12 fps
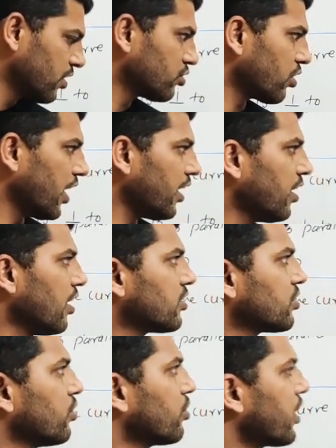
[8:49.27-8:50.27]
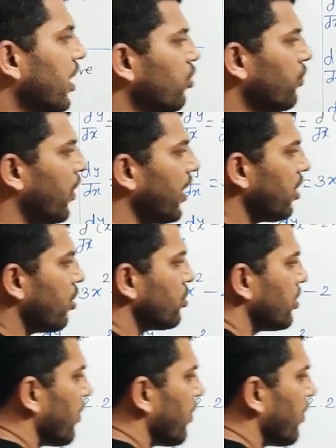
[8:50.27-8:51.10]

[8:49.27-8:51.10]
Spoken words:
So right, so can you find out the